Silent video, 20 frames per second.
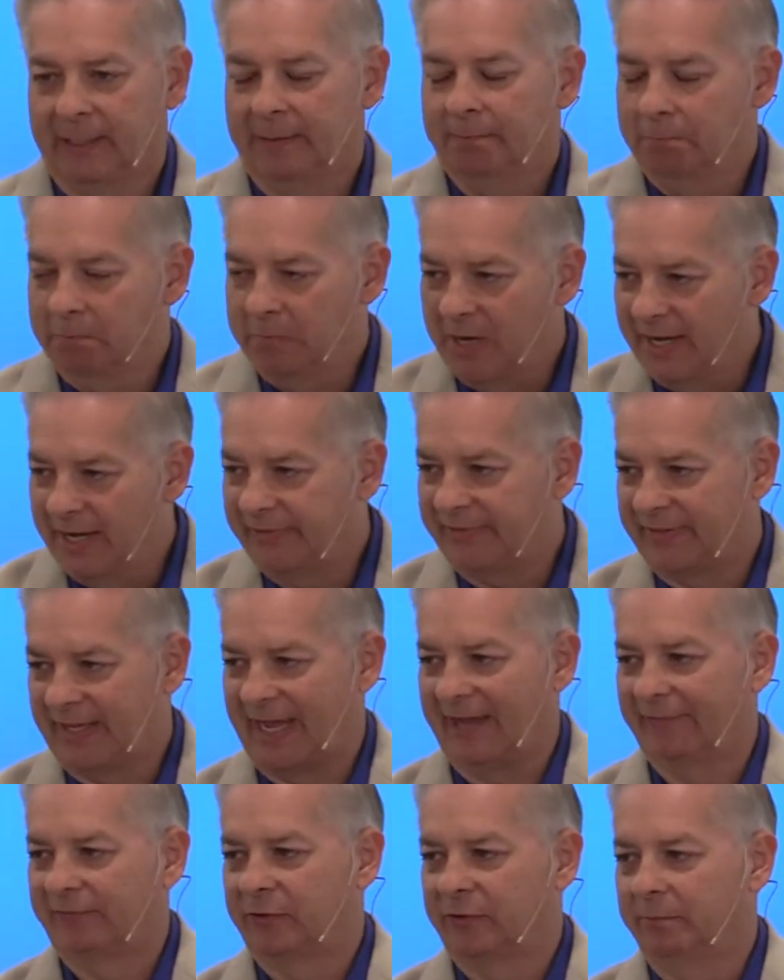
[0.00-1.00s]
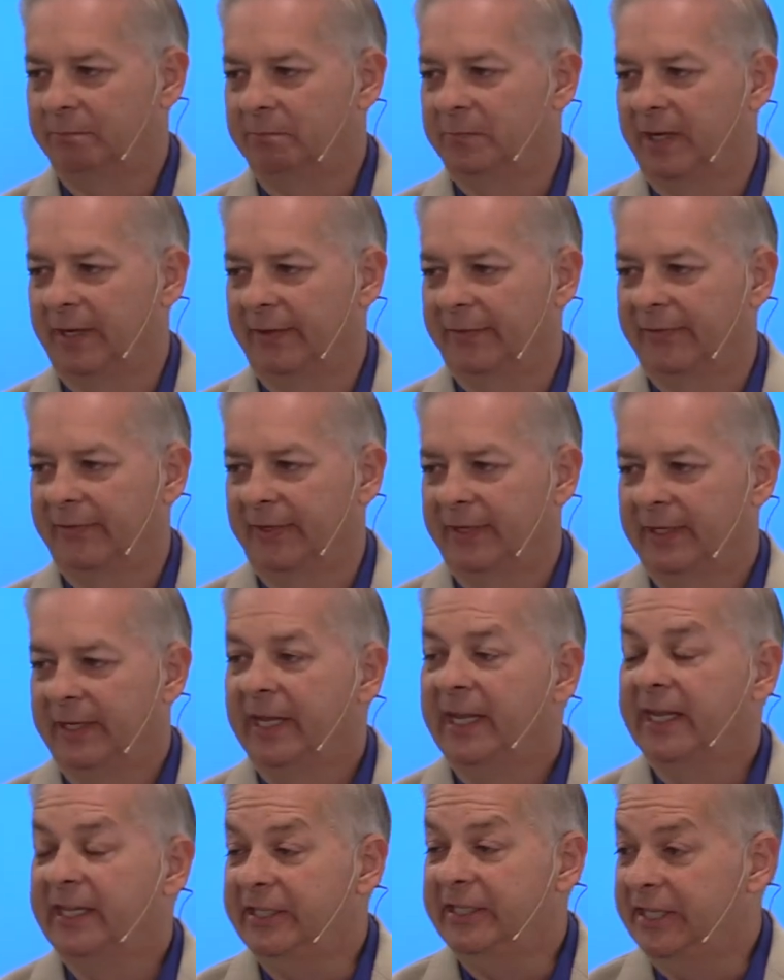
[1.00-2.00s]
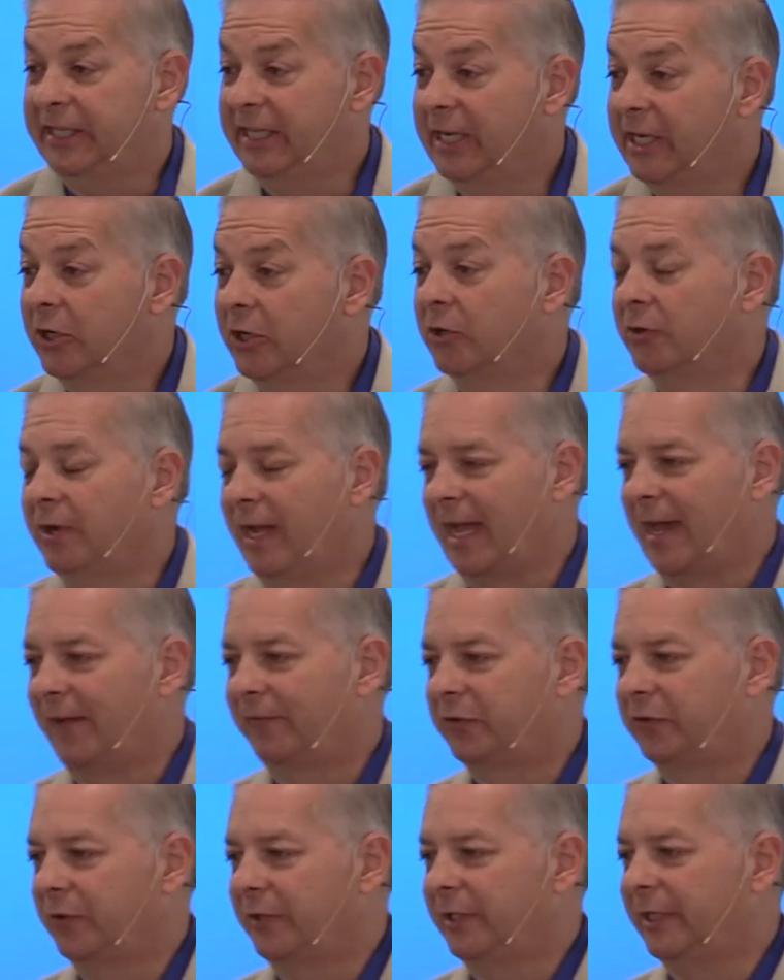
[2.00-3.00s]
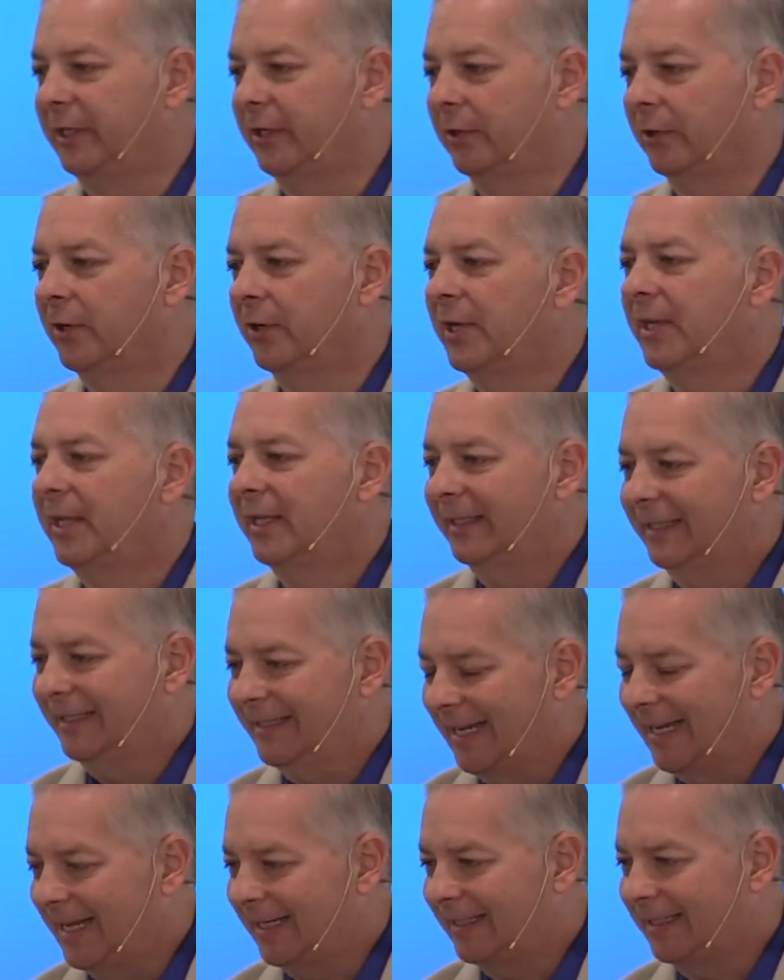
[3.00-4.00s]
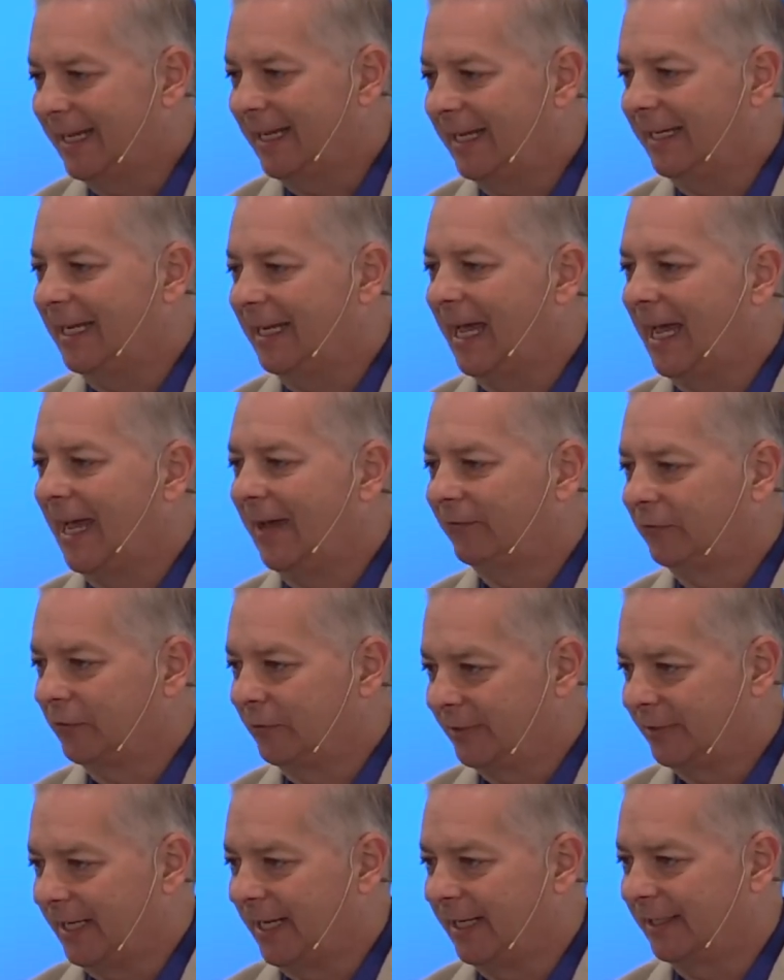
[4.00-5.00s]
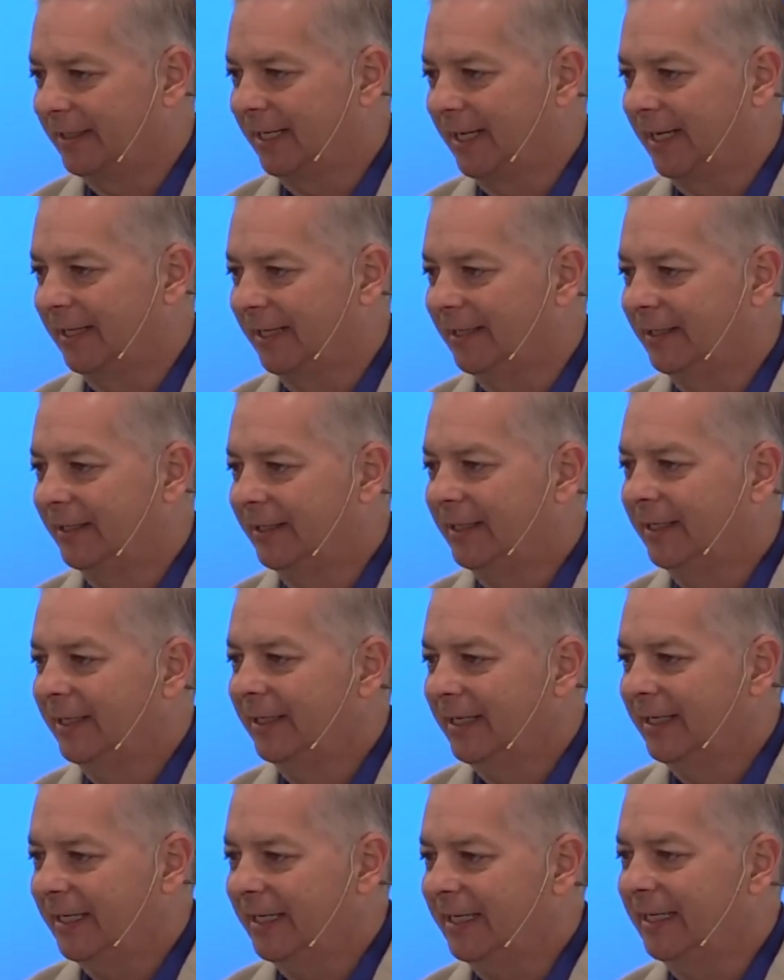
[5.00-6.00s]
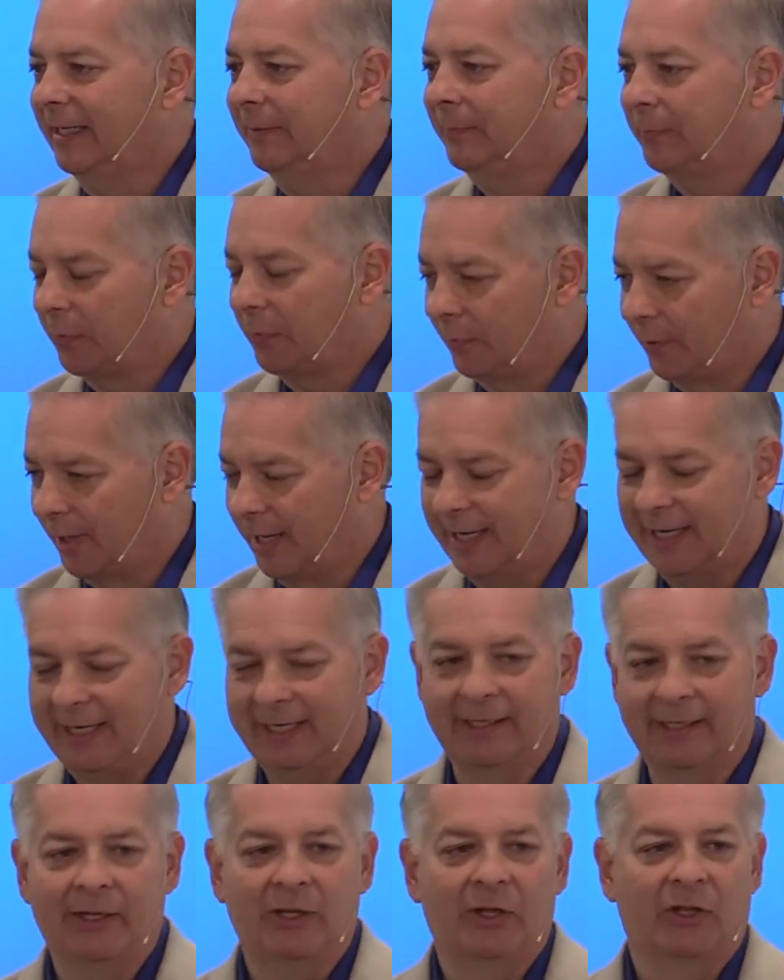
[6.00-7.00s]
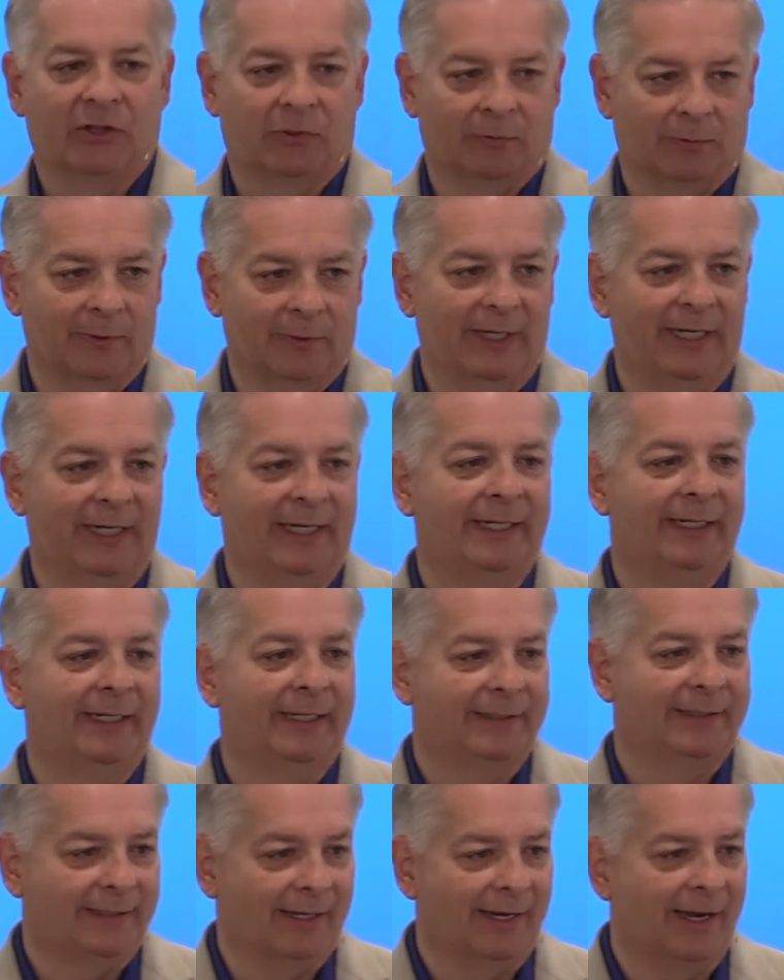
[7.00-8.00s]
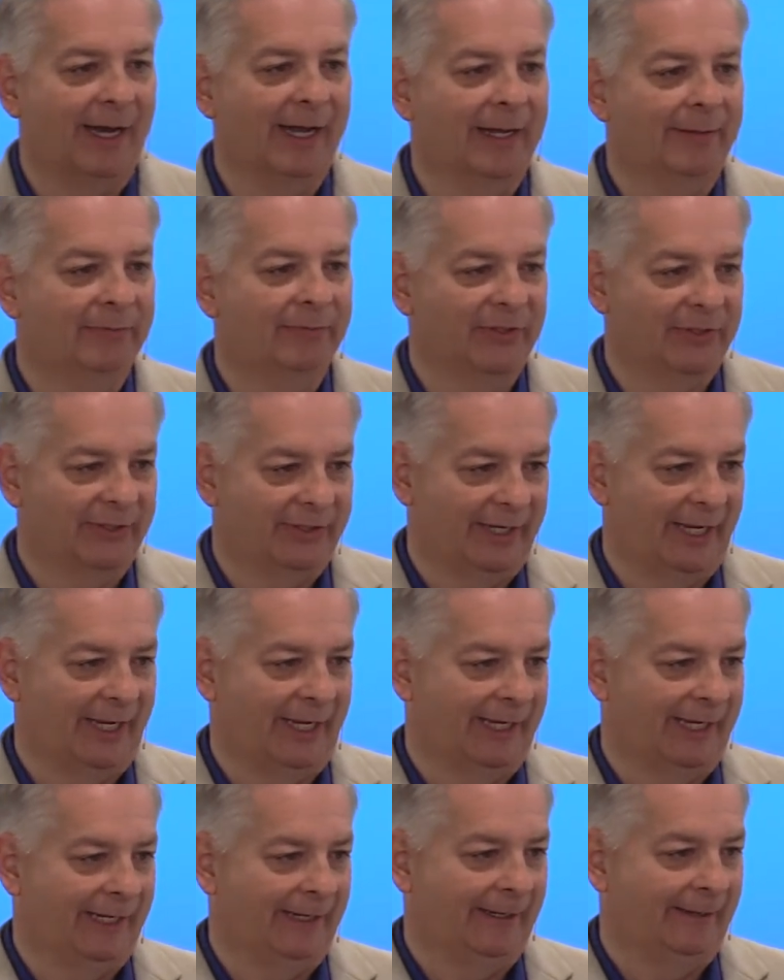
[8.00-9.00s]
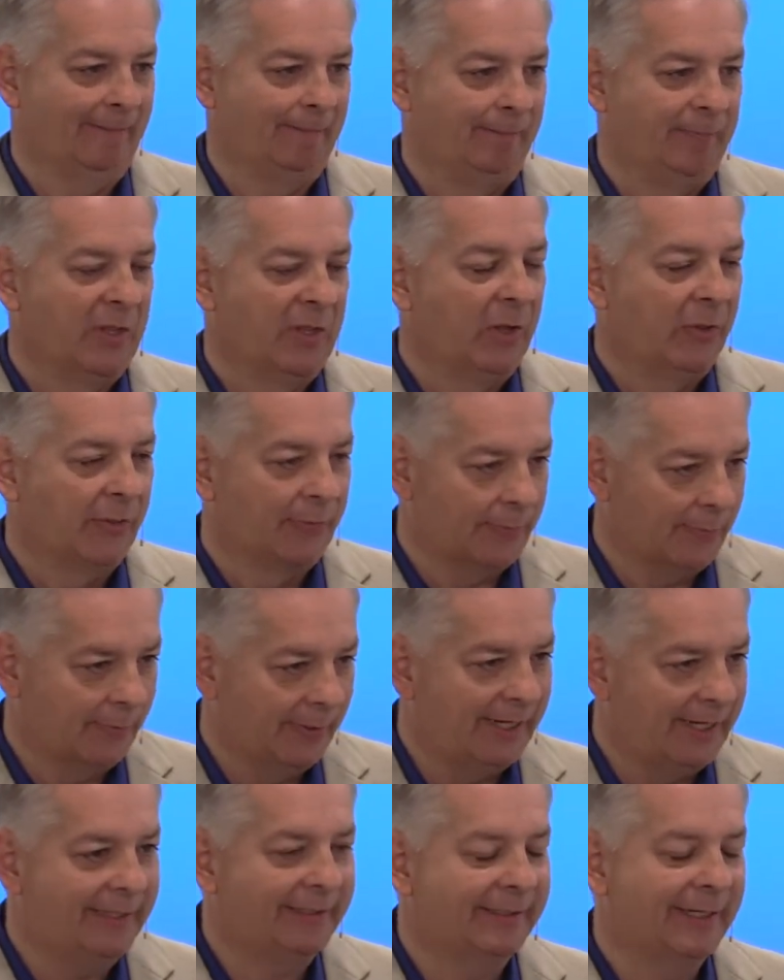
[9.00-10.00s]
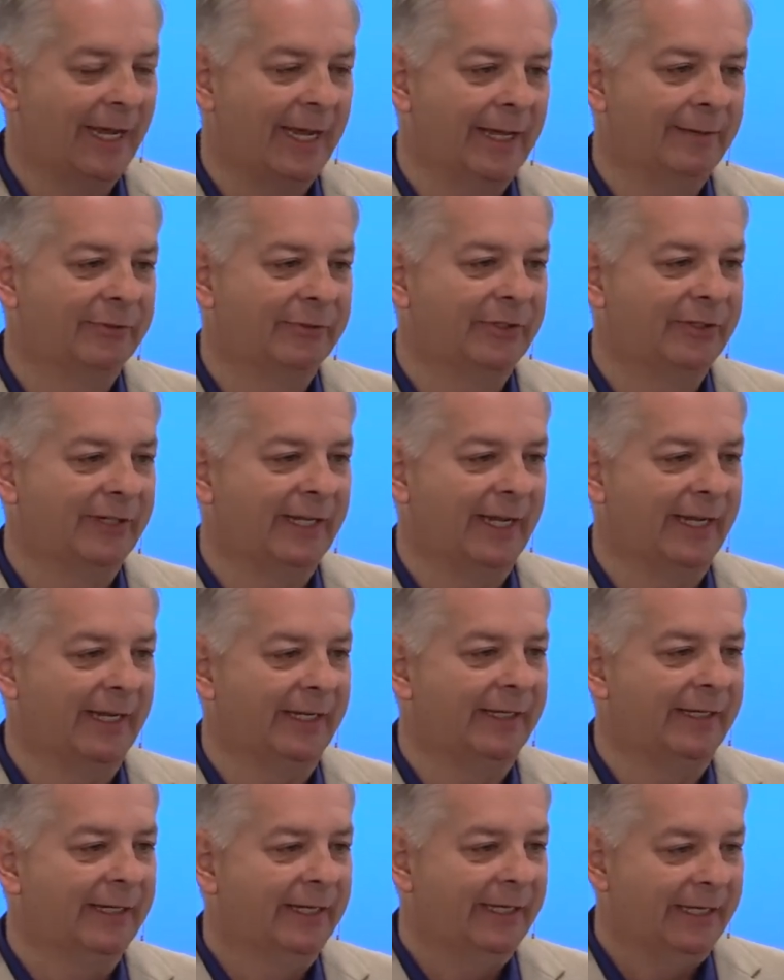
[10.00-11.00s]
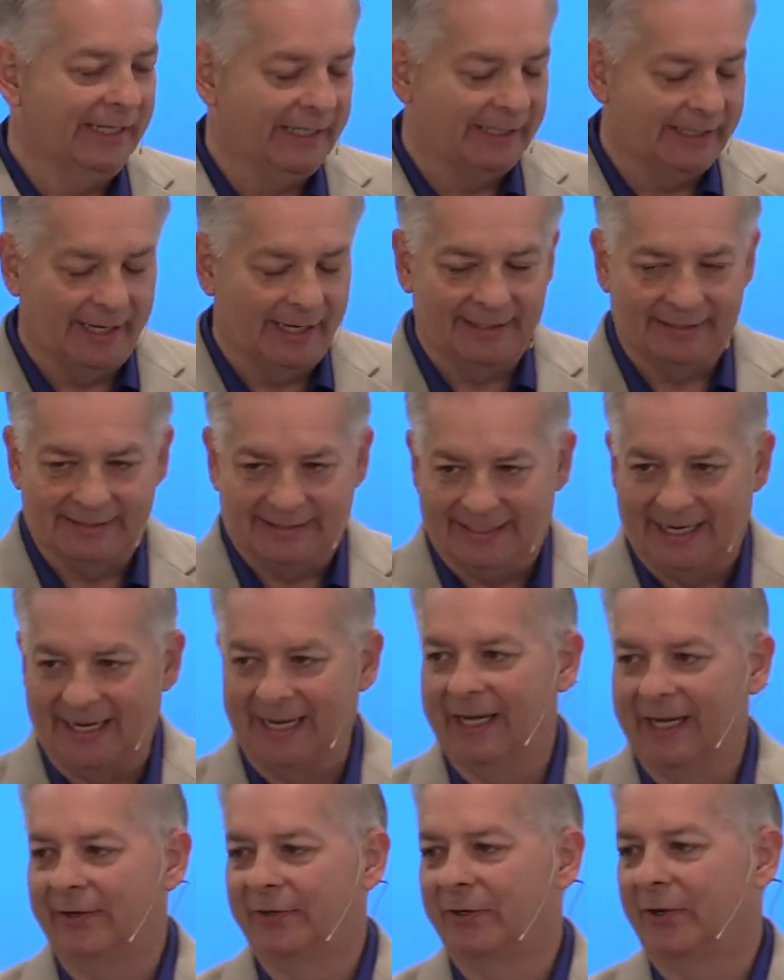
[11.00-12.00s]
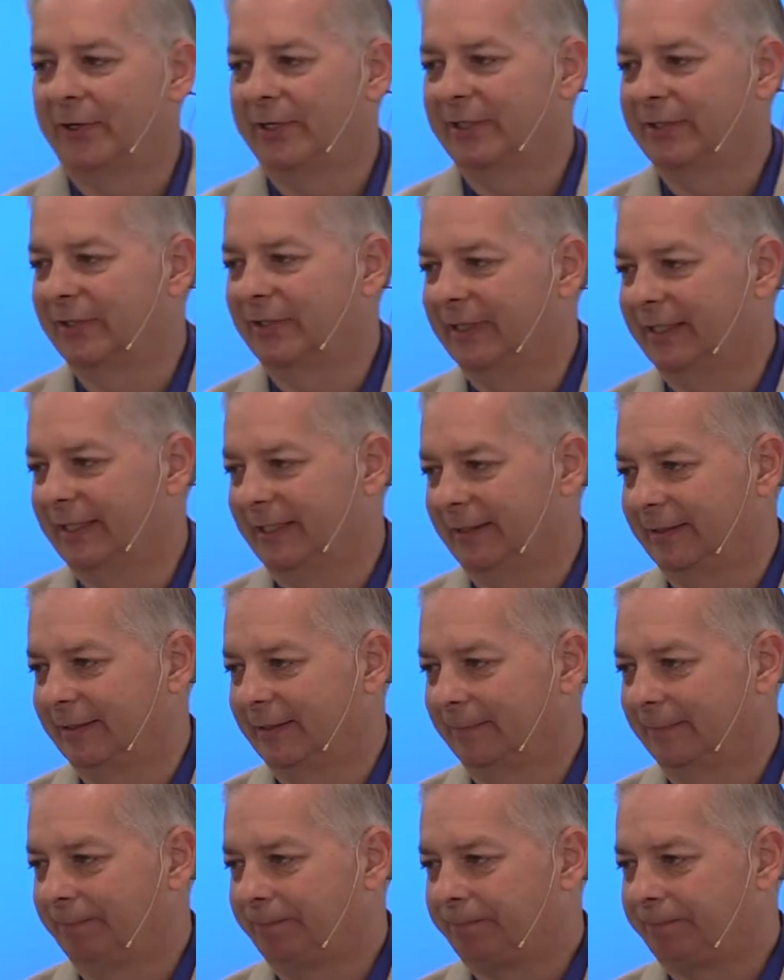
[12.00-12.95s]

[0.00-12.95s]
month after month, year after year, decade after decade, he prayed 3 times a day. 3 times a day, he got down on his knees